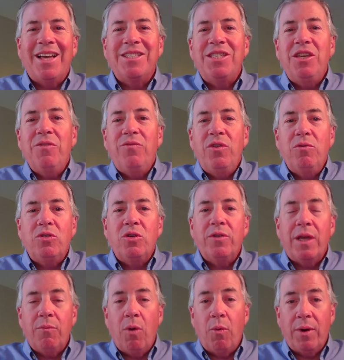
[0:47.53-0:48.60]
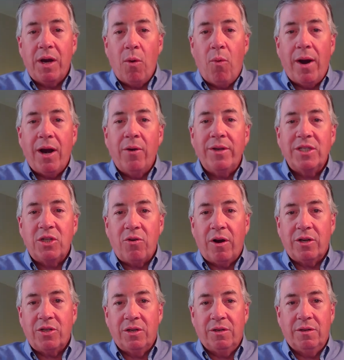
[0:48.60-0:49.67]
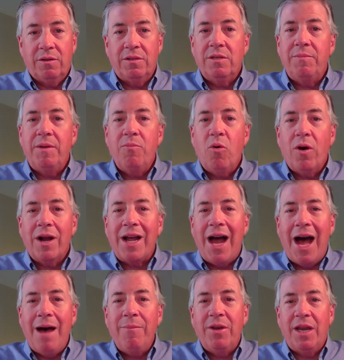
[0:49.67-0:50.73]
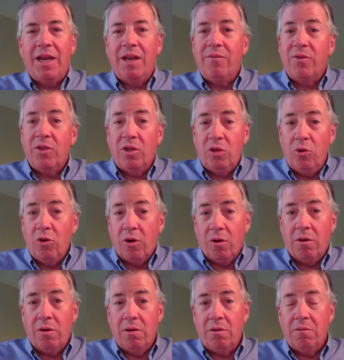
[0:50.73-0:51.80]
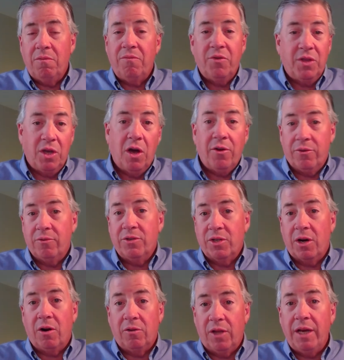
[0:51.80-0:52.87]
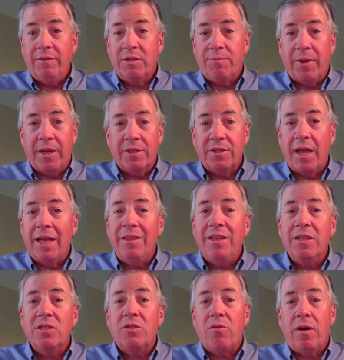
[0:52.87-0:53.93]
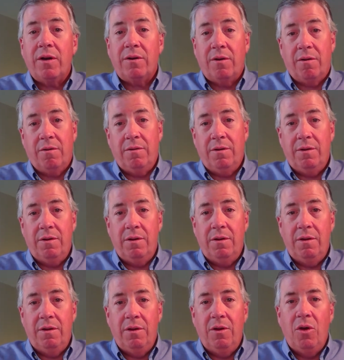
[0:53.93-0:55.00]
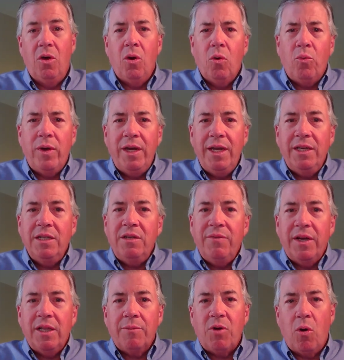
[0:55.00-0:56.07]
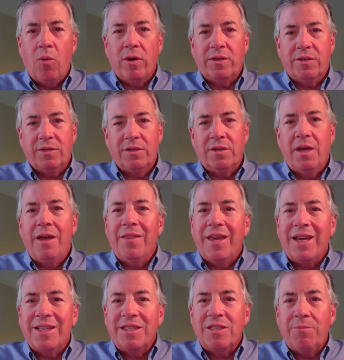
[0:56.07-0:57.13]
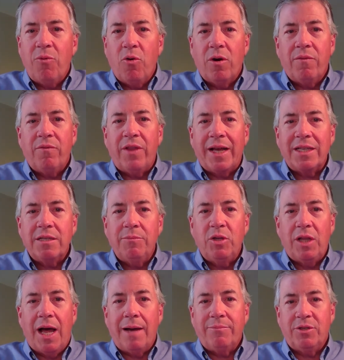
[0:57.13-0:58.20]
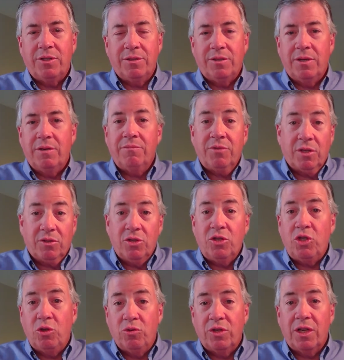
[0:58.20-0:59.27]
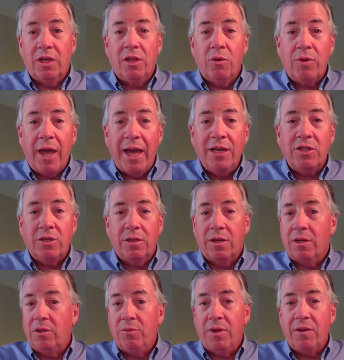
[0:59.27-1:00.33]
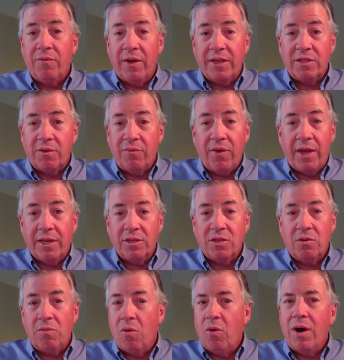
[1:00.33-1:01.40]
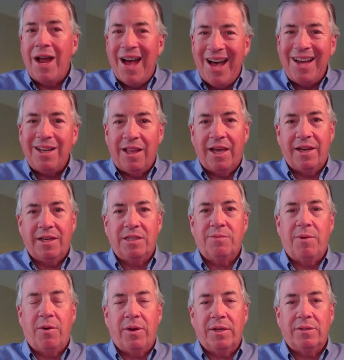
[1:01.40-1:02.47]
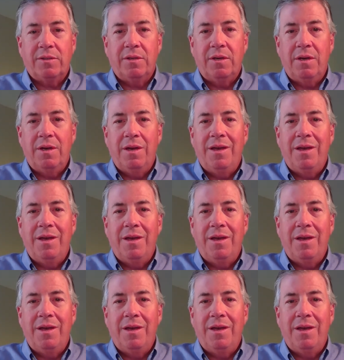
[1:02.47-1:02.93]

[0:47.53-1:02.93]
I see a future that will require instruction to be more accommodating for the learner, for the others in our life space, and the instructor. We need to develop courses that can support flexible options, such as choosing a location including face-to-face or an online experience,